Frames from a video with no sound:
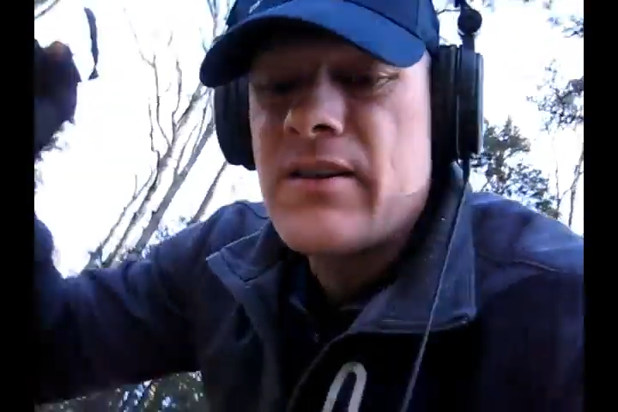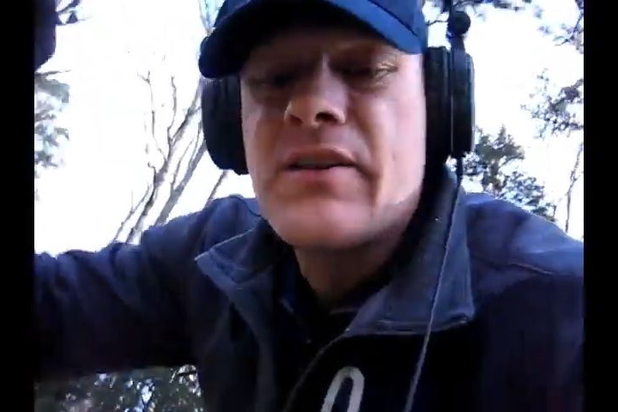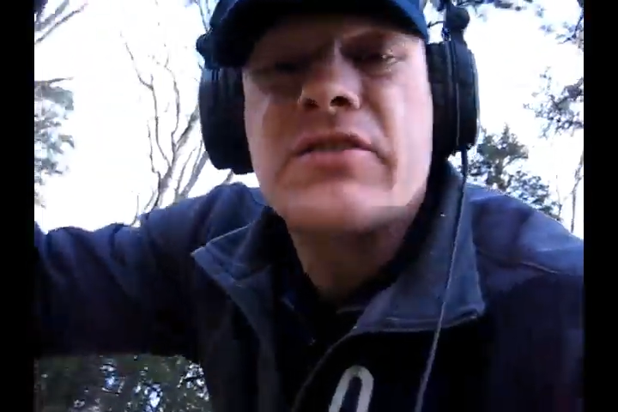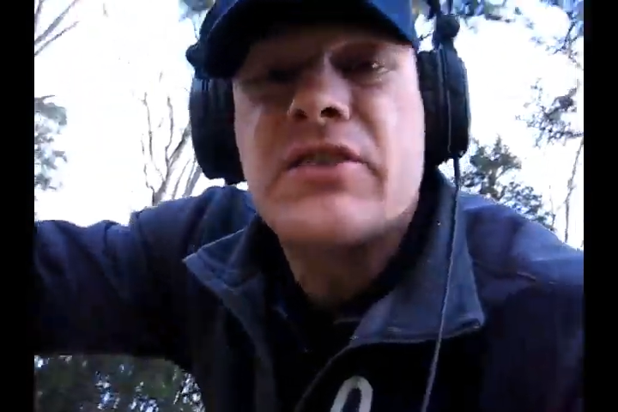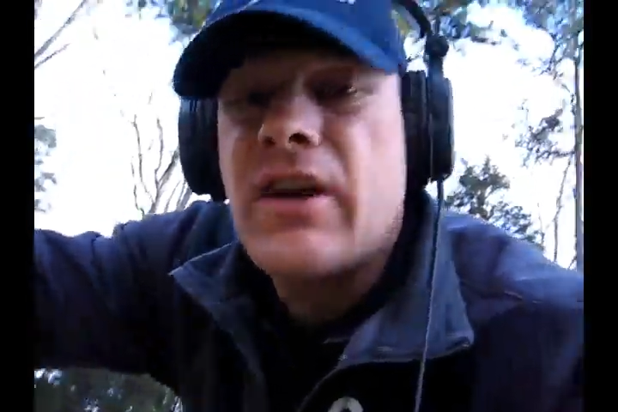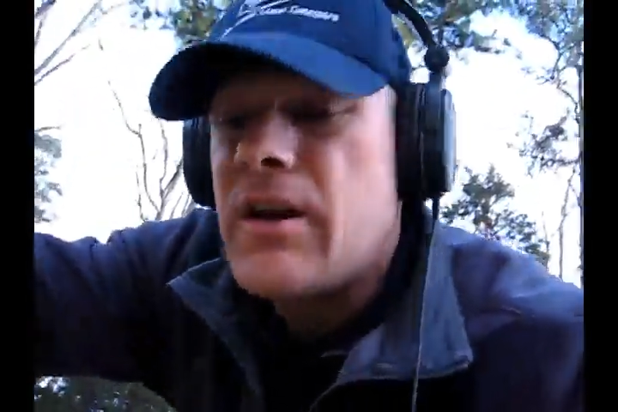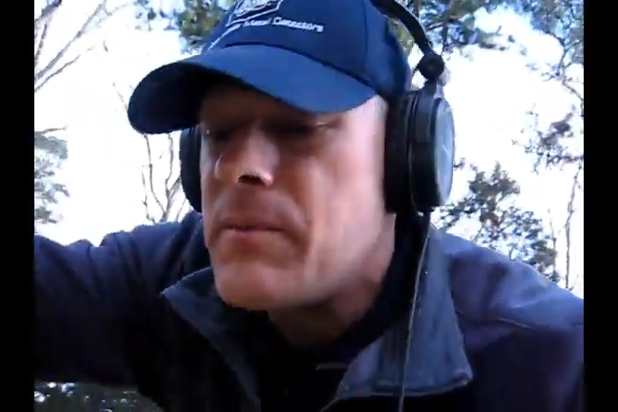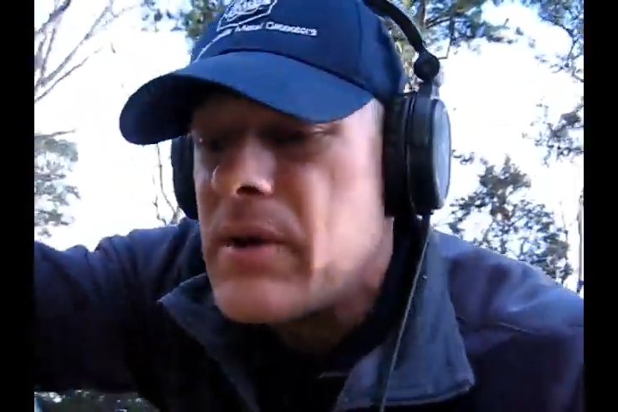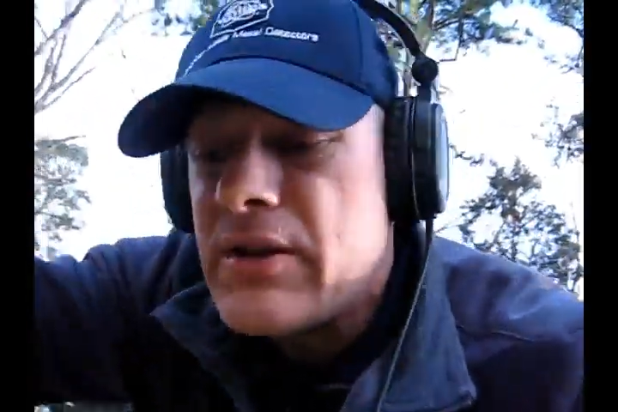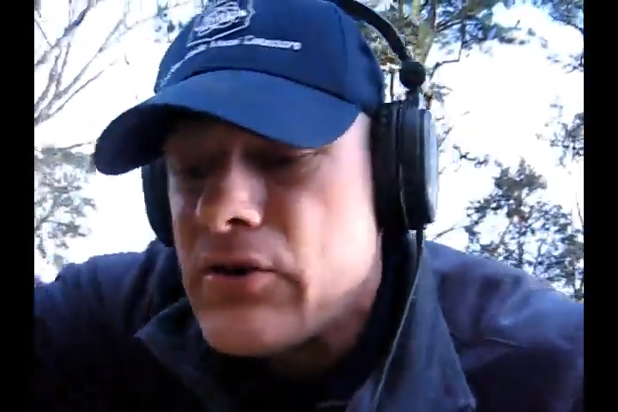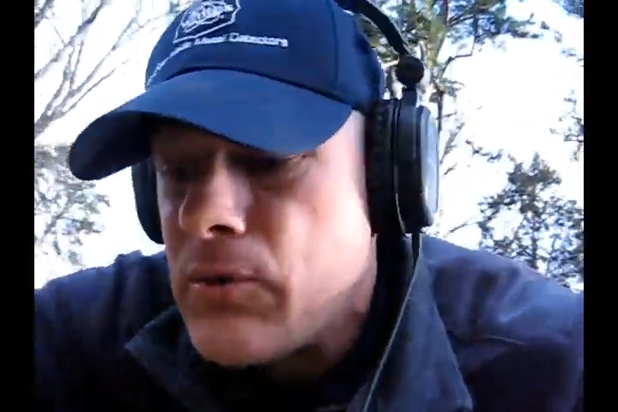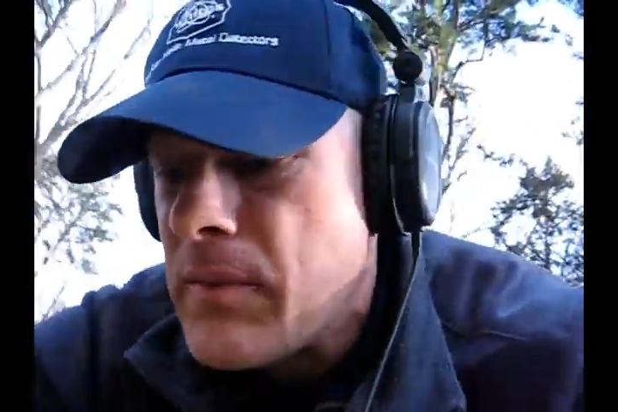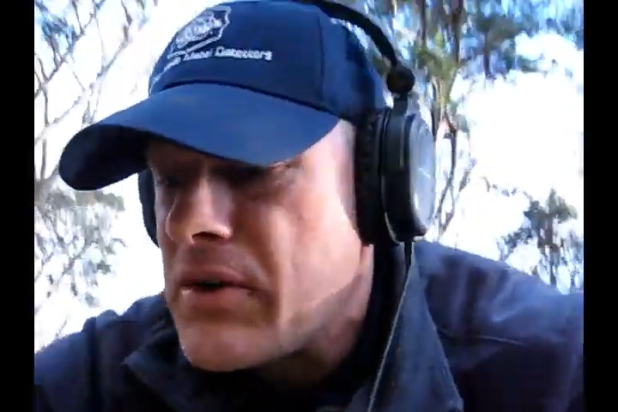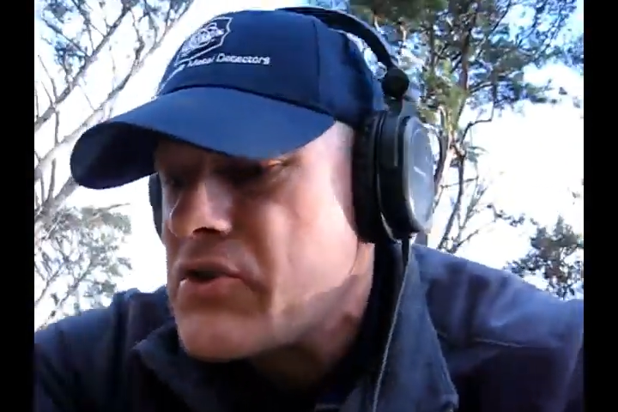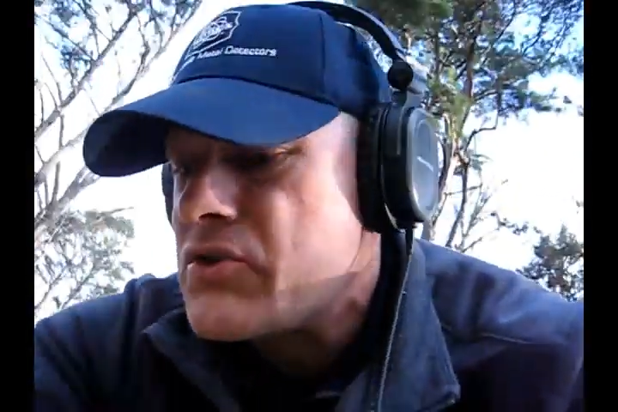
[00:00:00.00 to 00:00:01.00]
there's going to be
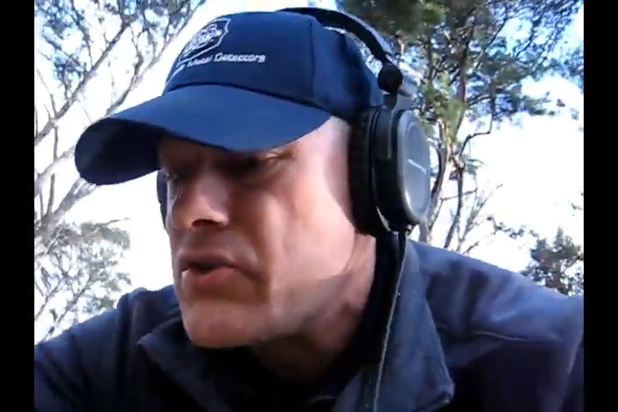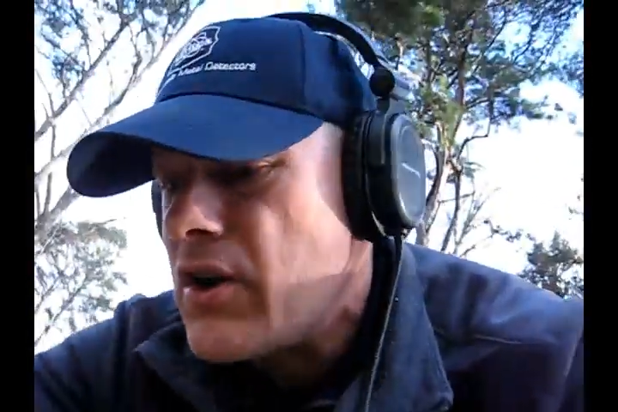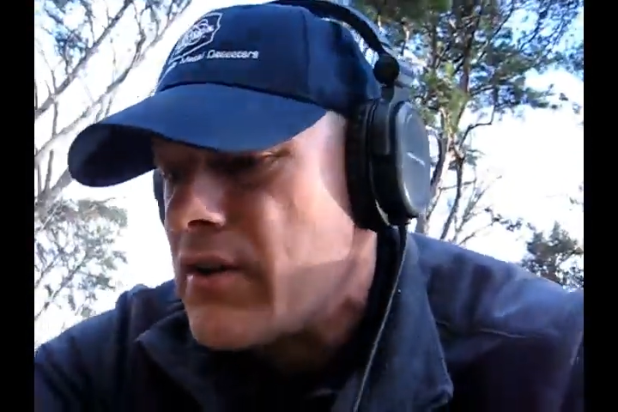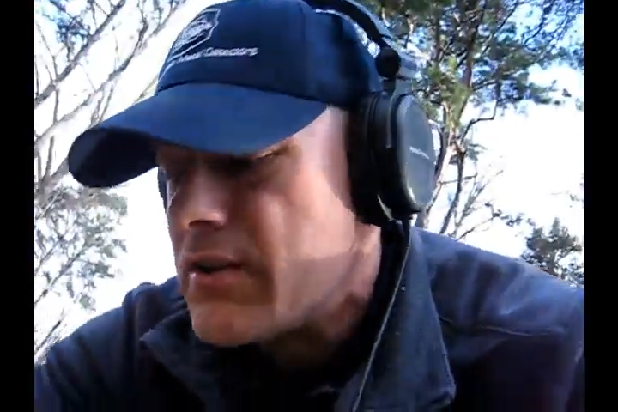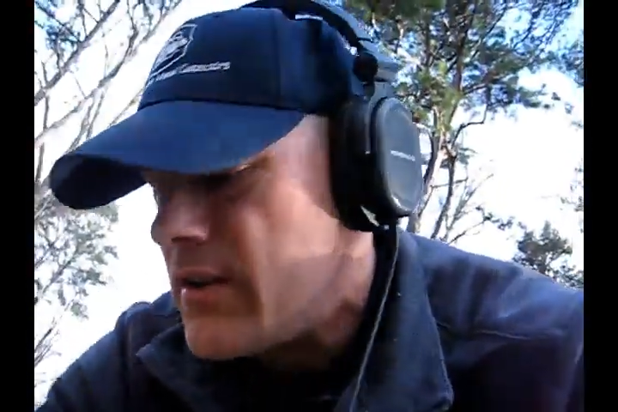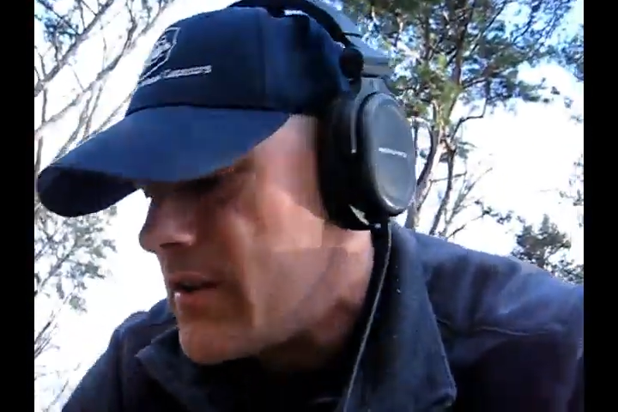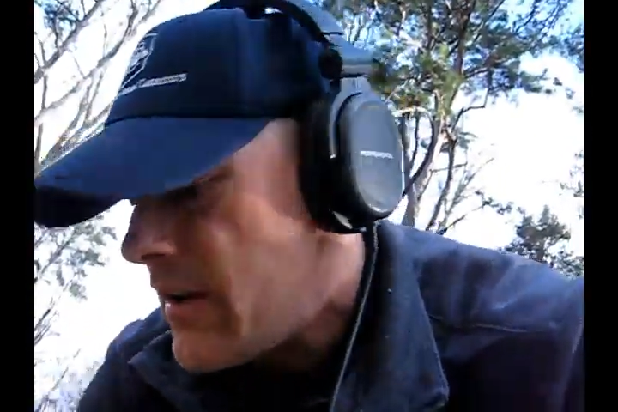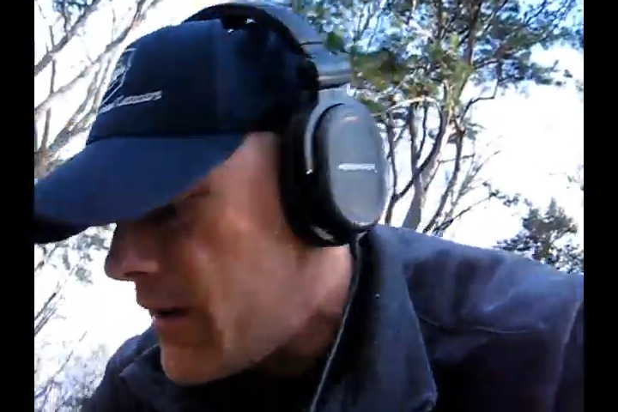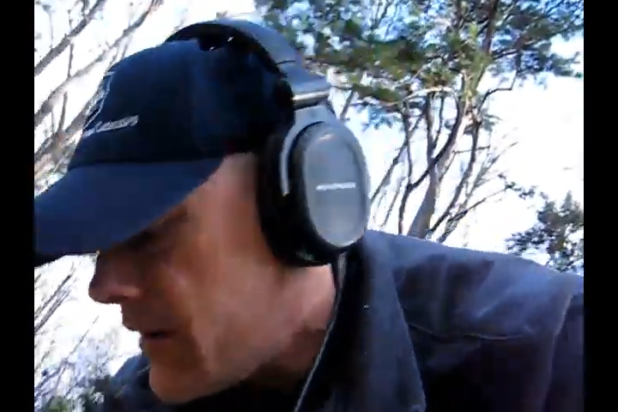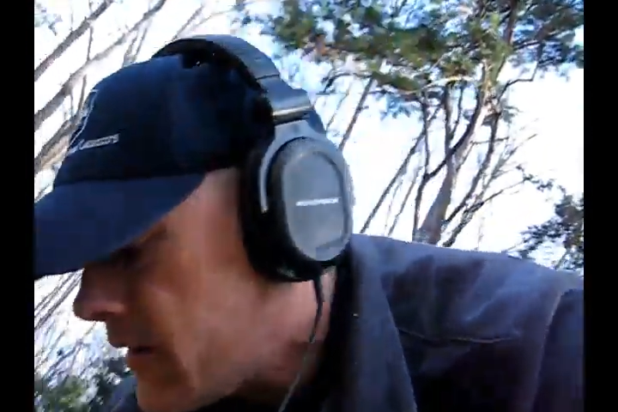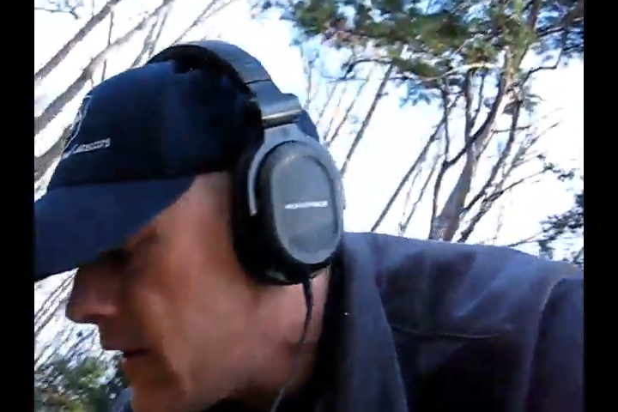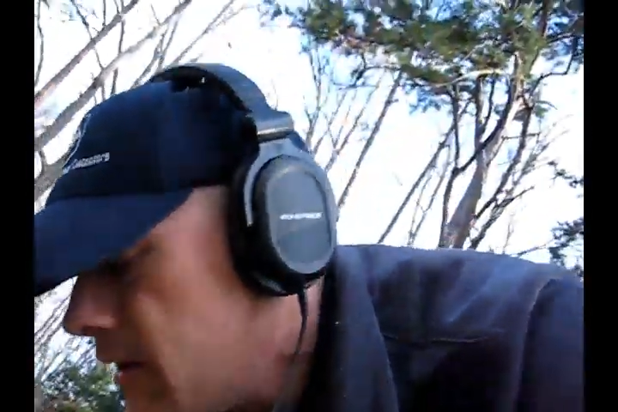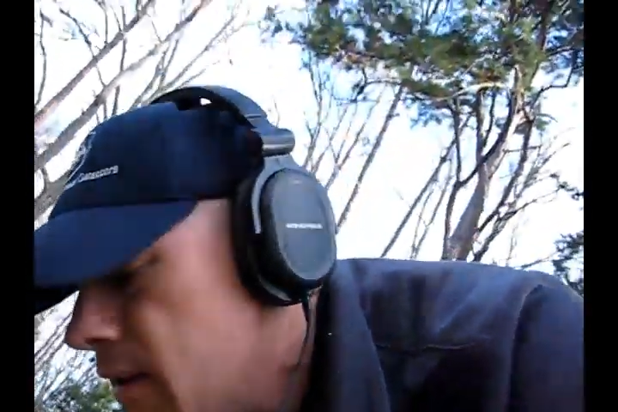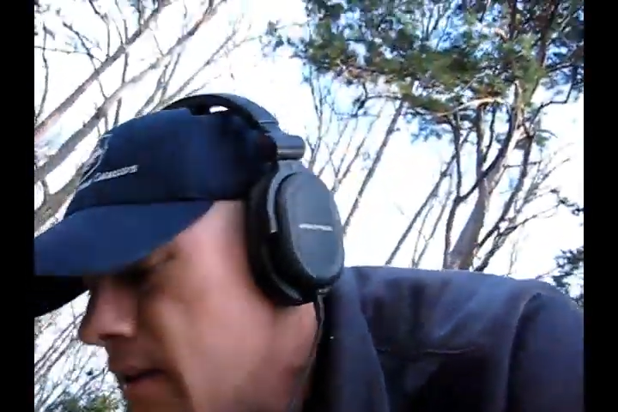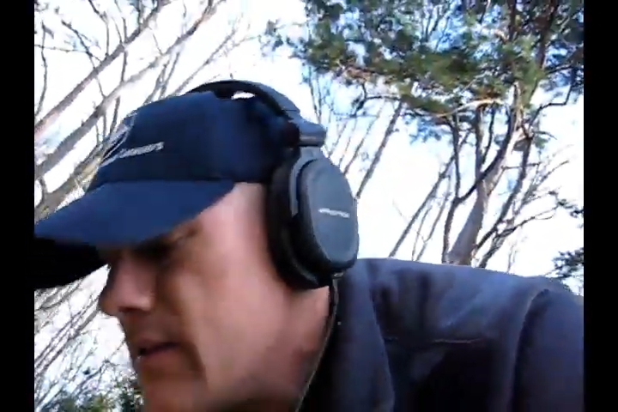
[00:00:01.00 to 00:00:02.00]
too much junk to, dig,
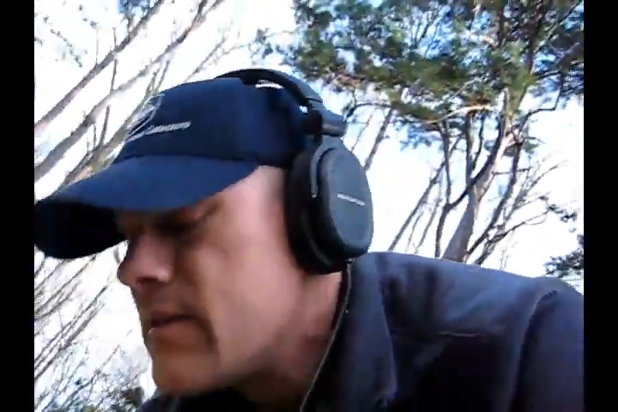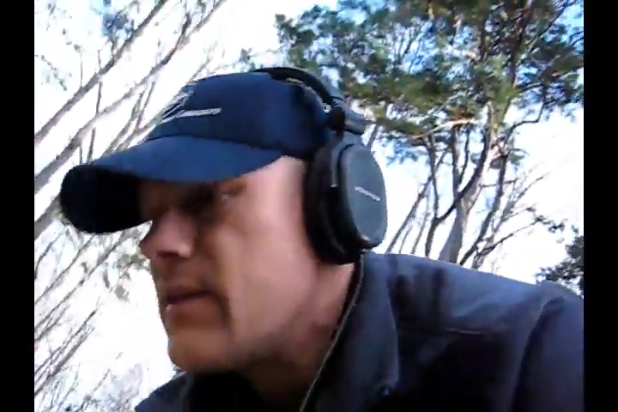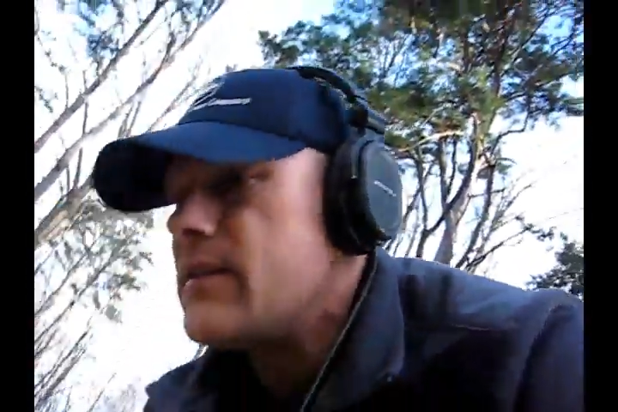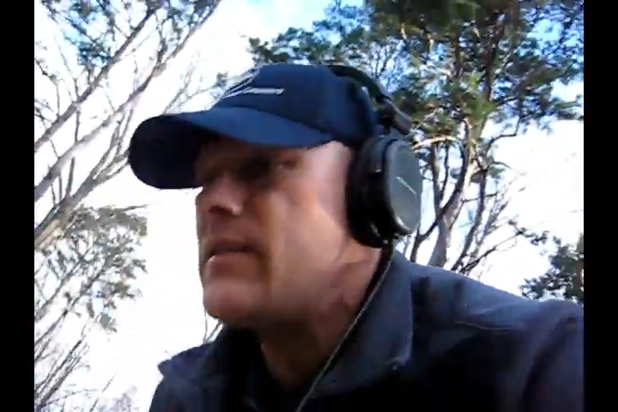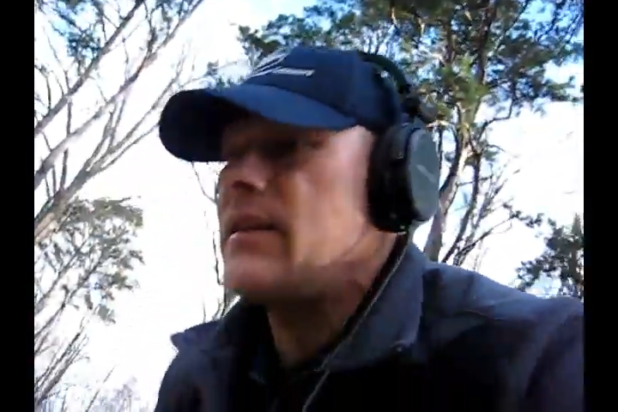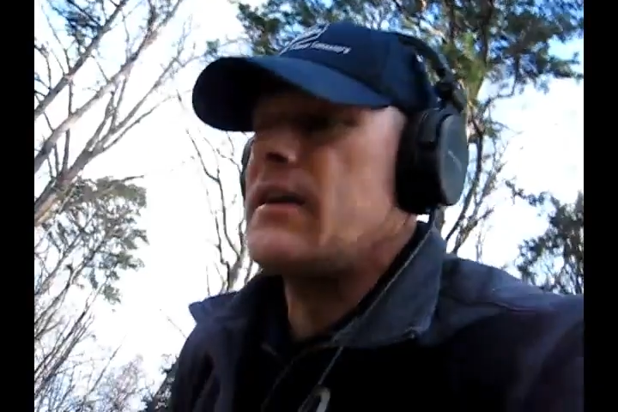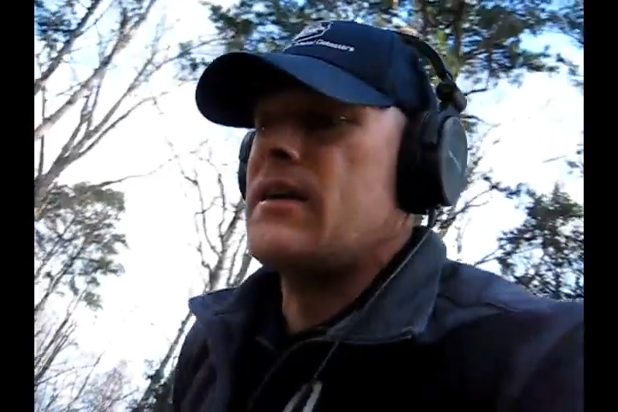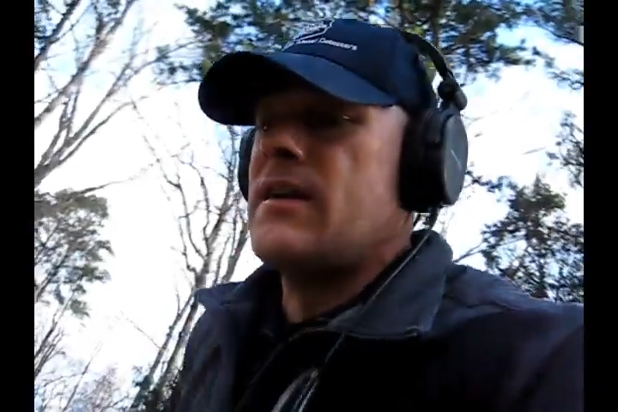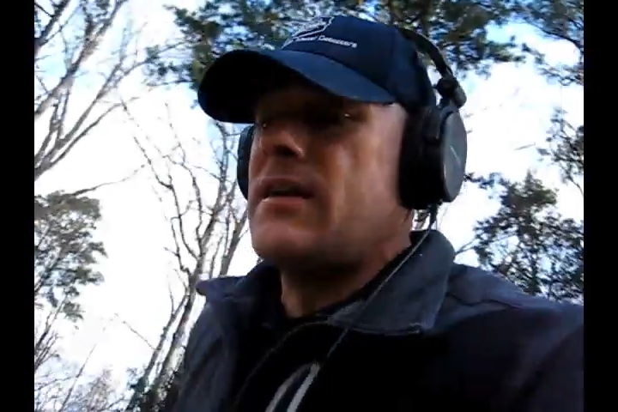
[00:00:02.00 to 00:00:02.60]
to dig.